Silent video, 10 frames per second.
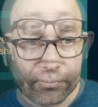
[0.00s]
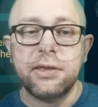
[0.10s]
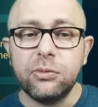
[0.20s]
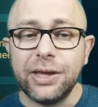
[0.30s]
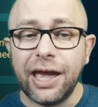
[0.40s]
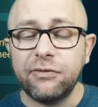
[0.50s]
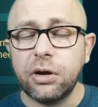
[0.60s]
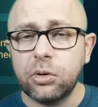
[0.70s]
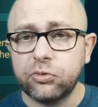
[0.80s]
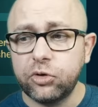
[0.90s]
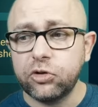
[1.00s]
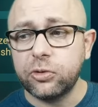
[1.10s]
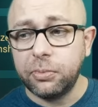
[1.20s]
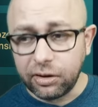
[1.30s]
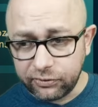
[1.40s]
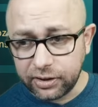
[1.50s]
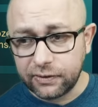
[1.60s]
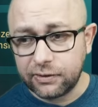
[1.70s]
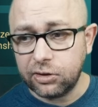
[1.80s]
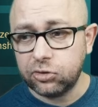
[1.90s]
Then we have our first buff
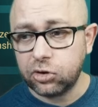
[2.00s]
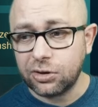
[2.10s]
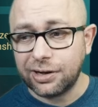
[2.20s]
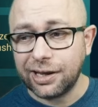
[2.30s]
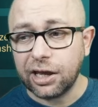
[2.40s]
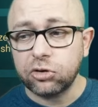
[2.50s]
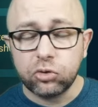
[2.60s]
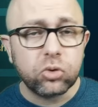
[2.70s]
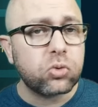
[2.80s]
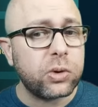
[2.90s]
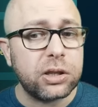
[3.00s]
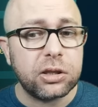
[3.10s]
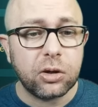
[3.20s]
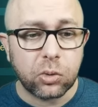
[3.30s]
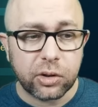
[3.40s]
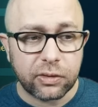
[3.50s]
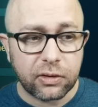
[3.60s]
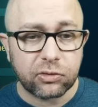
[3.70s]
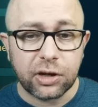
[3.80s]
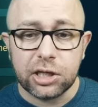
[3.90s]
extender running at 220, or in
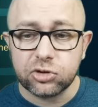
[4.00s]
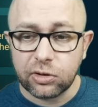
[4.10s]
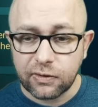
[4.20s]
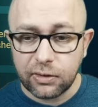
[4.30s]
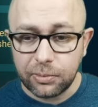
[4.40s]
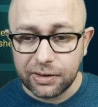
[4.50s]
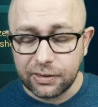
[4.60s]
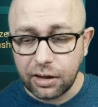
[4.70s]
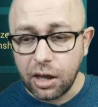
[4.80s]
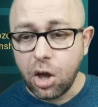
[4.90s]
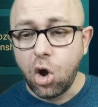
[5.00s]
this range, it's the meta.